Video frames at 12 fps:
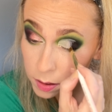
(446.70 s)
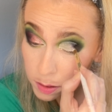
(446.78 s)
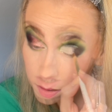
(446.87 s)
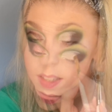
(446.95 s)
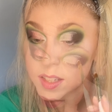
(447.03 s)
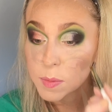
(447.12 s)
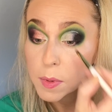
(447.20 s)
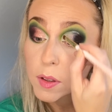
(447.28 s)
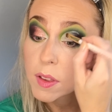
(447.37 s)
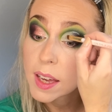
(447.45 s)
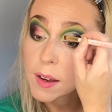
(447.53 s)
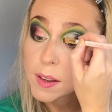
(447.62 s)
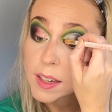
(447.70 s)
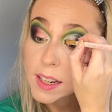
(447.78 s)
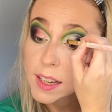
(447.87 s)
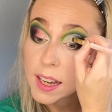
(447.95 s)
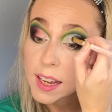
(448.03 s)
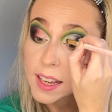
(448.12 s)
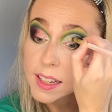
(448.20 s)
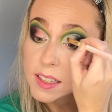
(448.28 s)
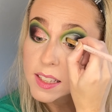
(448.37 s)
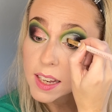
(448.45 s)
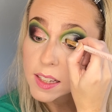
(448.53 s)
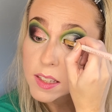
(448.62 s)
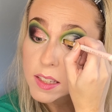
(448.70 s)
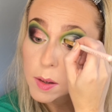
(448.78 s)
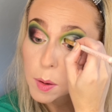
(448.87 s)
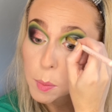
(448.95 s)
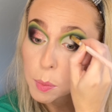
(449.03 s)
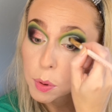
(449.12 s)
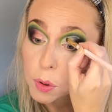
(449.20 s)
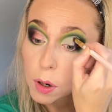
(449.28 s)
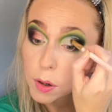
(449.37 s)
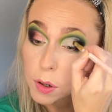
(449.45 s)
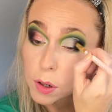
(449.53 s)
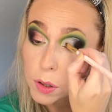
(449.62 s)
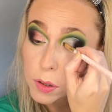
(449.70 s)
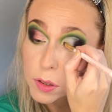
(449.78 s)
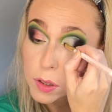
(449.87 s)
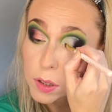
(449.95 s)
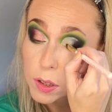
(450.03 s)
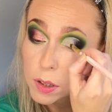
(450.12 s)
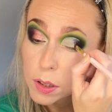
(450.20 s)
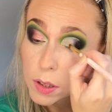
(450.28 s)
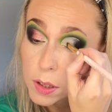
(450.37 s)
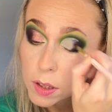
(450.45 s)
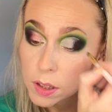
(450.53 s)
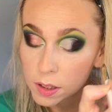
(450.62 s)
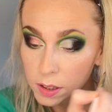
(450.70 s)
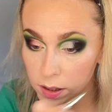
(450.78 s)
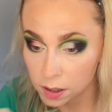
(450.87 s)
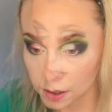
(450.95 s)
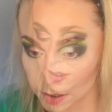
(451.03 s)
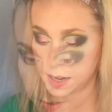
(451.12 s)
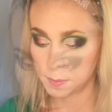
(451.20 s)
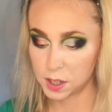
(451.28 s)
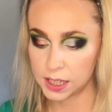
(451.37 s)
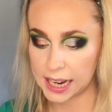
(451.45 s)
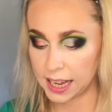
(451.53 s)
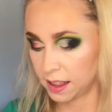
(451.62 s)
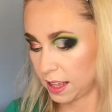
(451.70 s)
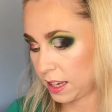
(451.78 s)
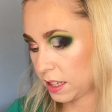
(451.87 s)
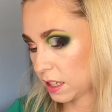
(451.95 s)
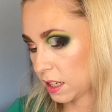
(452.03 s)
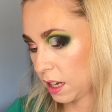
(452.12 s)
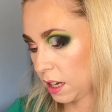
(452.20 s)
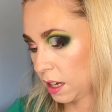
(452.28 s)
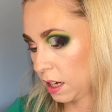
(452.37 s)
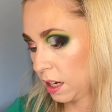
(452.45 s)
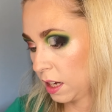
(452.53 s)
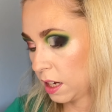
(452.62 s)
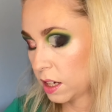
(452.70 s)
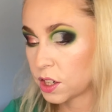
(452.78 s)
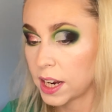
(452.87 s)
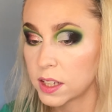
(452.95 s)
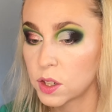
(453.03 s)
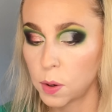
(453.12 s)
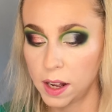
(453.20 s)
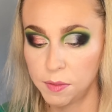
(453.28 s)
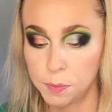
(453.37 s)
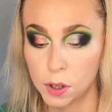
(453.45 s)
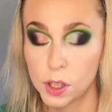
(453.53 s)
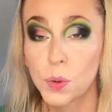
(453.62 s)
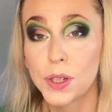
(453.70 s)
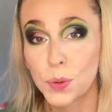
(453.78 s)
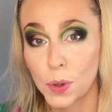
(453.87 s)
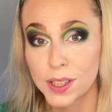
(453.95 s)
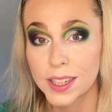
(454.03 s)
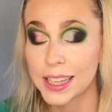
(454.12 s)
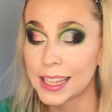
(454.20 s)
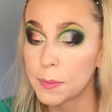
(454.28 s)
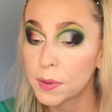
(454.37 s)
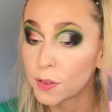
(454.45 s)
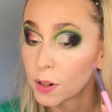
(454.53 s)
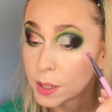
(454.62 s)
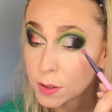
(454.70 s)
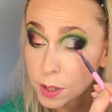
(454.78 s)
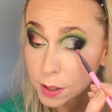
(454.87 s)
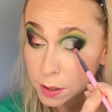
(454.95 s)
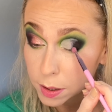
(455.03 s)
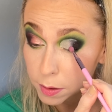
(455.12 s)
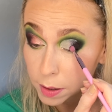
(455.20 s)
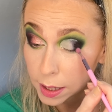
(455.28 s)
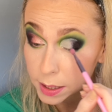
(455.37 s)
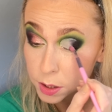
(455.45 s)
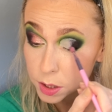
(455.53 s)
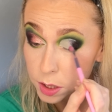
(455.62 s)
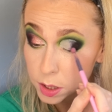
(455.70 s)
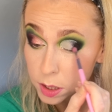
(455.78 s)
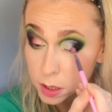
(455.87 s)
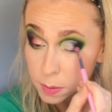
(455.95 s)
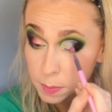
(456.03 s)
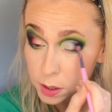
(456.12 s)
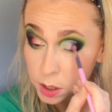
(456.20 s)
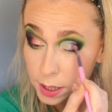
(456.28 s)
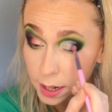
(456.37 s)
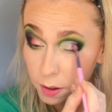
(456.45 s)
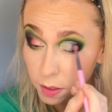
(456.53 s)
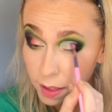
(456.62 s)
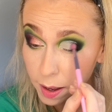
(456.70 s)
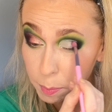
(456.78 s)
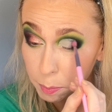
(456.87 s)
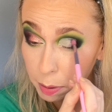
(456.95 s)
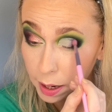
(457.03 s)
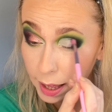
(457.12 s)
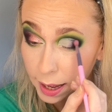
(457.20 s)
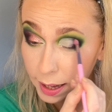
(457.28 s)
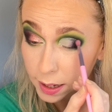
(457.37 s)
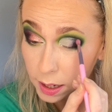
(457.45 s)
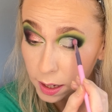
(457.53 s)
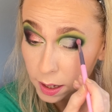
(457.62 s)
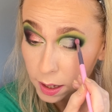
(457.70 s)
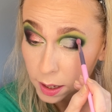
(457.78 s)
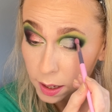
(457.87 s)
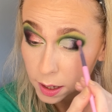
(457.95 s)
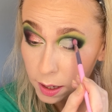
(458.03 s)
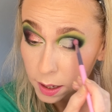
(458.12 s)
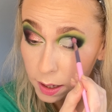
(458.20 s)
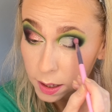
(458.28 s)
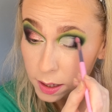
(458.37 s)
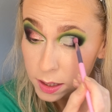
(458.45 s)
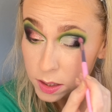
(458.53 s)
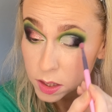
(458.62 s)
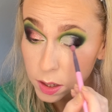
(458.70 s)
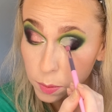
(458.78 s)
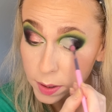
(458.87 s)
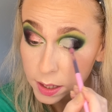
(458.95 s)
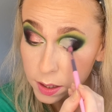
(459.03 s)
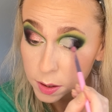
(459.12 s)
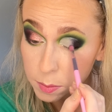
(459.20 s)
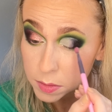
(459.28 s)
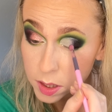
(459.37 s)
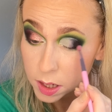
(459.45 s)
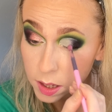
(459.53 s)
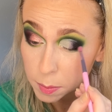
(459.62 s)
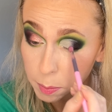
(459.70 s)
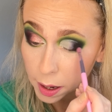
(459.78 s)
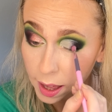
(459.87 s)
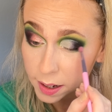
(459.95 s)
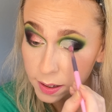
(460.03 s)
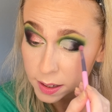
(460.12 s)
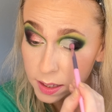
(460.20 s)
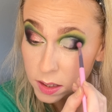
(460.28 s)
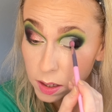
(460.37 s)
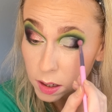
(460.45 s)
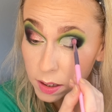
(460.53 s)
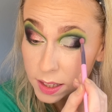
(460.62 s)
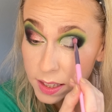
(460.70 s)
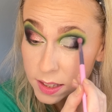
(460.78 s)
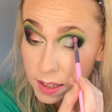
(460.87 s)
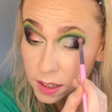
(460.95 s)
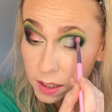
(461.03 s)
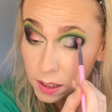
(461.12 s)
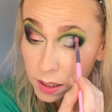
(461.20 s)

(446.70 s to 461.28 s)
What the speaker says: And smoothing out any excess product. Then I'm going to take this JS12 brush, which was clean before I used it on the other eye, just to smudge out that black, so when it comes to the blend it's a lot easier.